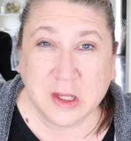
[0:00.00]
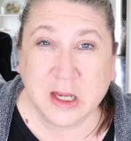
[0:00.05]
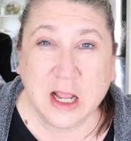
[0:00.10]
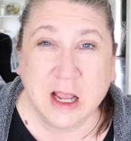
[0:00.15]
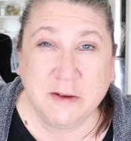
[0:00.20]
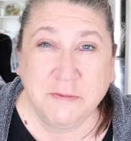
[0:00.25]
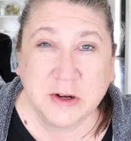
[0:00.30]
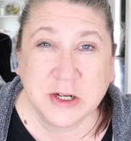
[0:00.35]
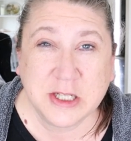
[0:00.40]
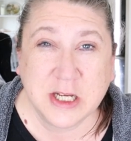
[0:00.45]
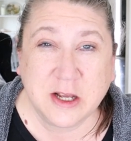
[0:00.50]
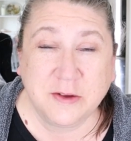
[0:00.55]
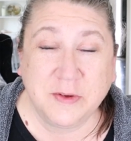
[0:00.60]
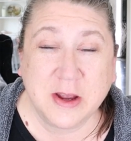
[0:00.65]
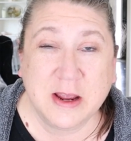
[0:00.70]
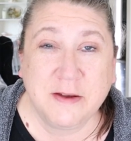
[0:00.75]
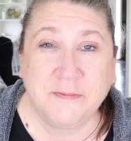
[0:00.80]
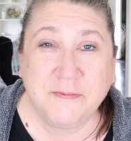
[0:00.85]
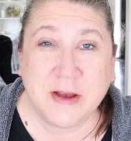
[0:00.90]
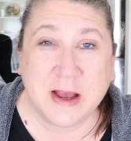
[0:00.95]
Have
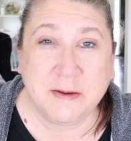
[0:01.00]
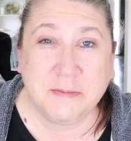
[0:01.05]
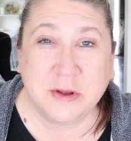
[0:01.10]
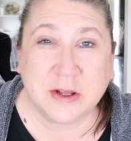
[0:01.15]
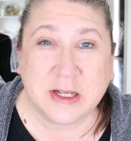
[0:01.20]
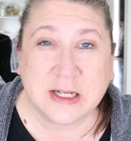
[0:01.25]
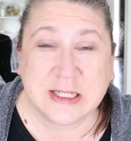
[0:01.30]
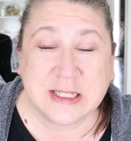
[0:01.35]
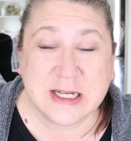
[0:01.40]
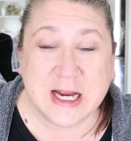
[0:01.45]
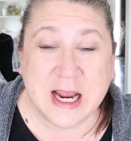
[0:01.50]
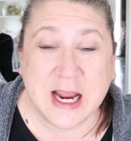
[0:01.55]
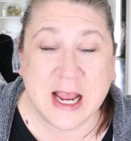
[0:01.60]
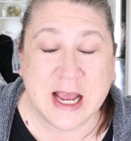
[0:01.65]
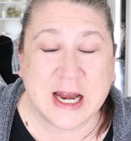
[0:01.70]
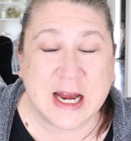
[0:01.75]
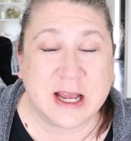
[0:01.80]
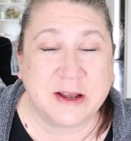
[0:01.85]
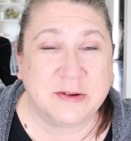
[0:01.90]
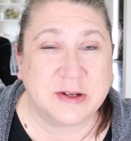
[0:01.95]
yourself a fabulous day,
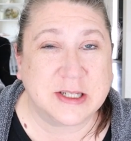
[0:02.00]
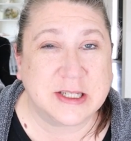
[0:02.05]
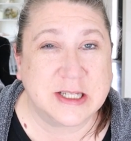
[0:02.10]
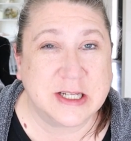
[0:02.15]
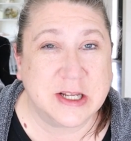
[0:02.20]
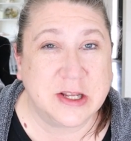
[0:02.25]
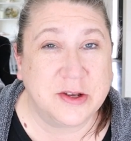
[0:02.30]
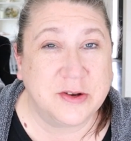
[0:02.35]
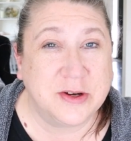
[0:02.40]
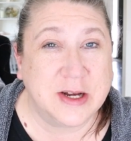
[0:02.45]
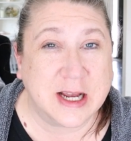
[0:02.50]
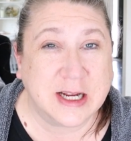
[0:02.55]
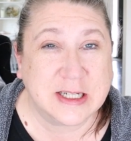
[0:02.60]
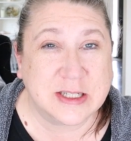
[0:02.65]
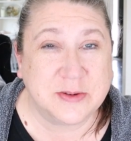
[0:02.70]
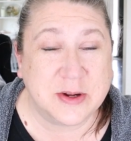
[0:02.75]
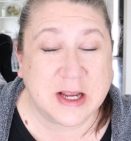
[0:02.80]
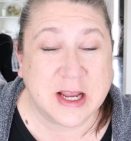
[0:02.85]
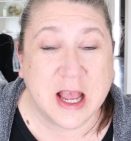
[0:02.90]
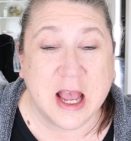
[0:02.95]
and I will see you
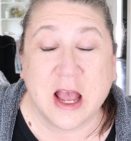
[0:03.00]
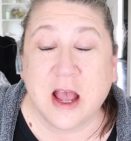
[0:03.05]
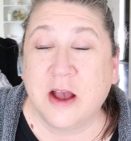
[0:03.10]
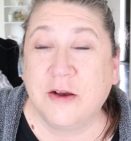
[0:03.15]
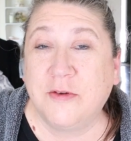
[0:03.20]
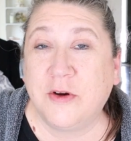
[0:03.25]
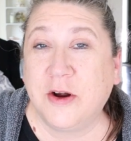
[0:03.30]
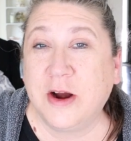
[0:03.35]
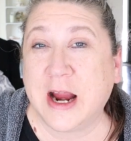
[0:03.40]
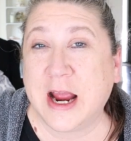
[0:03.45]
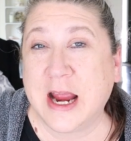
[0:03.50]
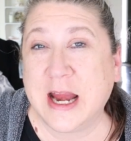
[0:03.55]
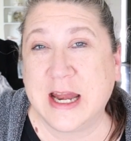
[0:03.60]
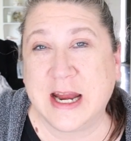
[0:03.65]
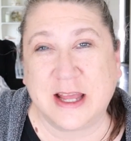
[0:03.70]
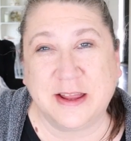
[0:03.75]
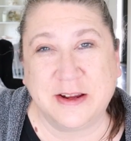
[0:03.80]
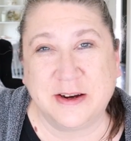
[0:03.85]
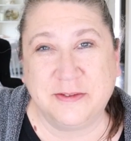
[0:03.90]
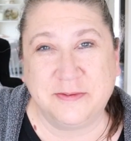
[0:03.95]
next week for
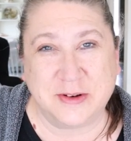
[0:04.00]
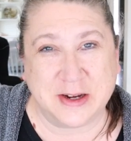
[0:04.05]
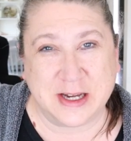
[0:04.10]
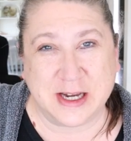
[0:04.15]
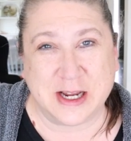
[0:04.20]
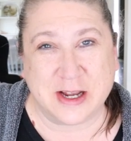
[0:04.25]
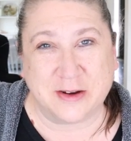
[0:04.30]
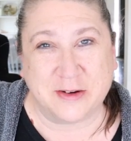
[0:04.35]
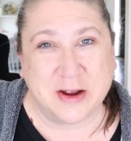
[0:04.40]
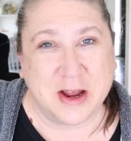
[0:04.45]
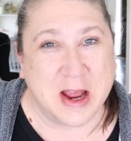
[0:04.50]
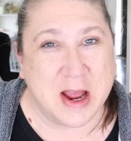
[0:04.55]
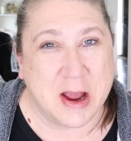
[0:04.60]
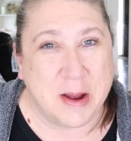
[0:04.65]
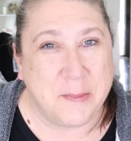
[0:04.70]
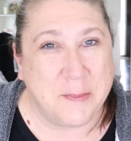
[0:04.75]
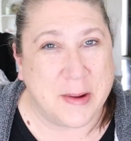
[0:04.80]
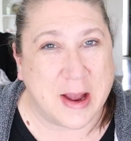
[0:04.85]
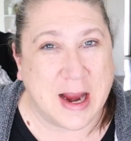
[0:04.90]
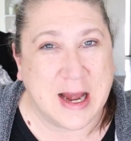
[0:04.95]
another video.
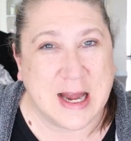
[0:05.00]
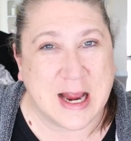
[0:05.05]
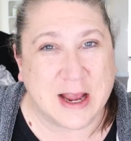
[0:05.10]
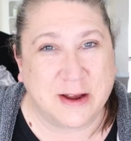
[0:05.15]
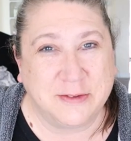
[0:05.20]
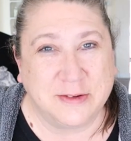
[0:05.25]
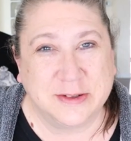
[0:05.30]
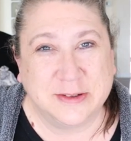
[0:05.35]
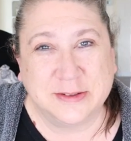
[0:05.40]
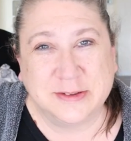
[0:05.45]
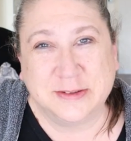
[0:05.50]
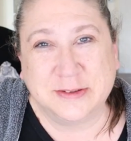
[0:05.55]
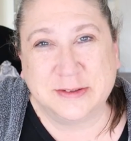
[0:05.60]
Bye now.